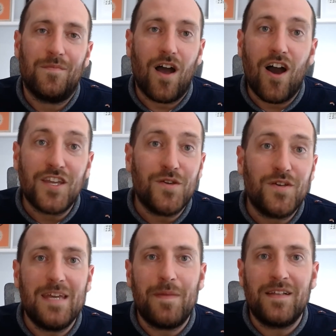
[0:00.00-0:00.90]
Are you
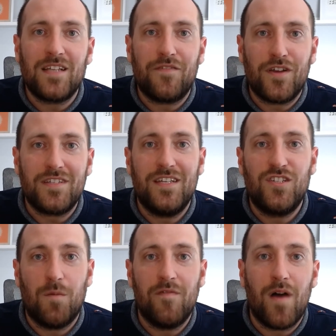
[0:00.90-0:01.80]
keeping diversity
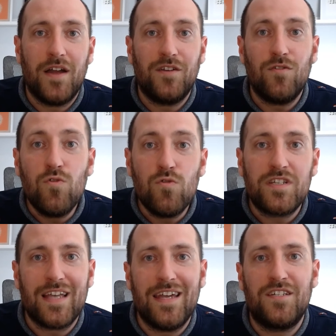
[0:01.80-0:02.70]
top of mind at all
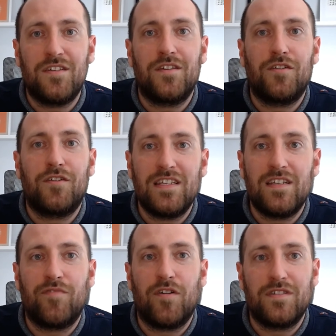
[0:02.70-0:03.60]
stages of the
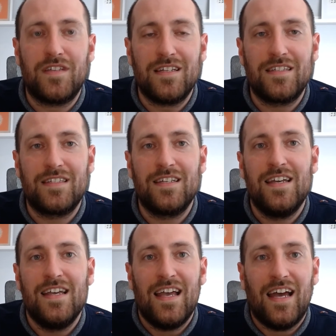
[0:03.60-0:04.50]
creative process?
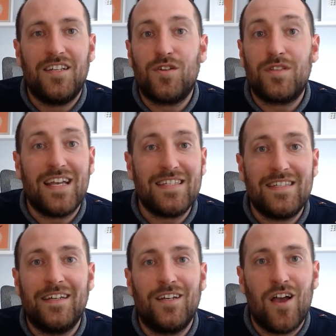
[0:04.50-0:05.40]
And does your
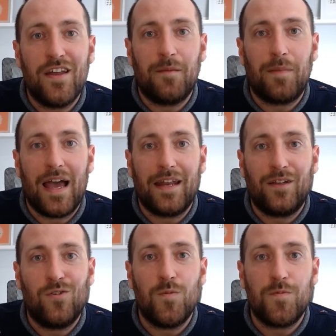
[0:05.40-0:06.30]
testing and learning plan
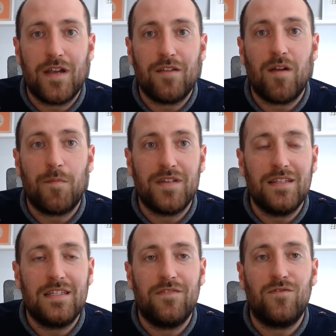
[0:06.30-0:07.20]
incorporate
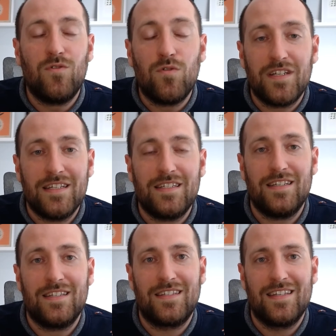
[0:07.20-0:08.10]
representative
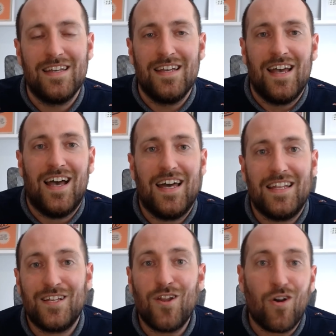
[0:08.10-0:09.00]
audiences?
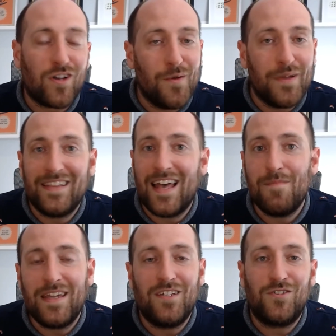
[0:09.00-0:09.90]
There's a lot going in there,
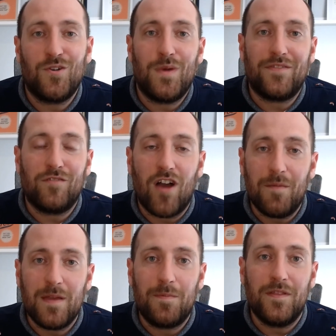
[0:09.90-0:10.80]
making sure we have the
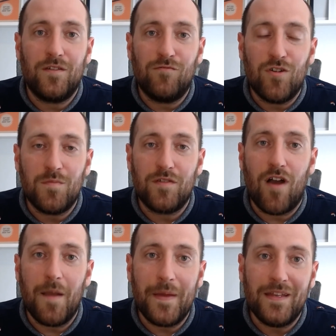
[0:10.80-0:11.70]
right people in the room, the
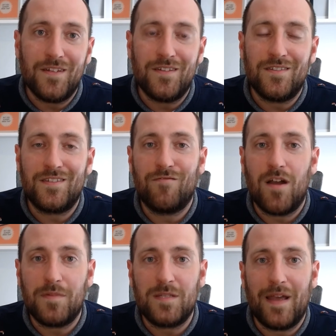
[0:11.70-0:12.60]
right opinions, the
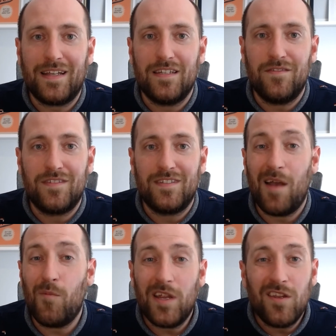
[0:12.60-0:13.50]
right perspectives.
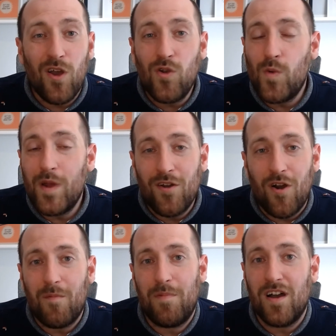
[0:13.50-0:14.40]
And we know we're not
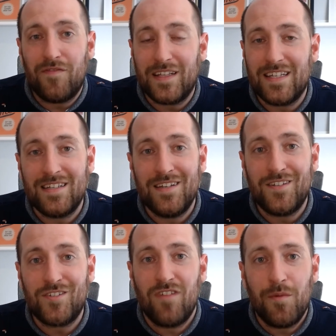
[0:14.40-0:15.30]
perfect as an
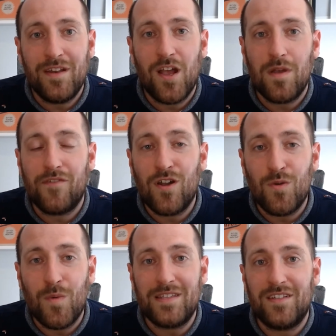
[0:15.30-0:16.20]
industry. We know we have a long
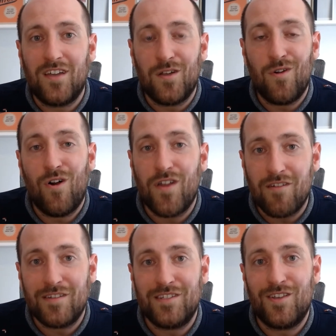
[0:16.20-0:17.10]
way to go on
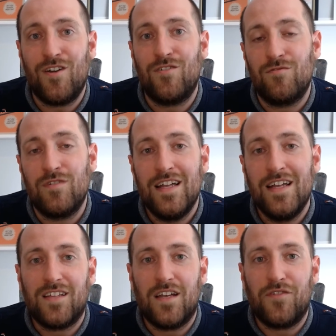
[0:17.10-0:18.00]
our internal
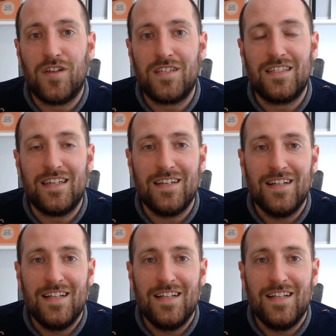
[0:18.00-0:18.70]
diversity.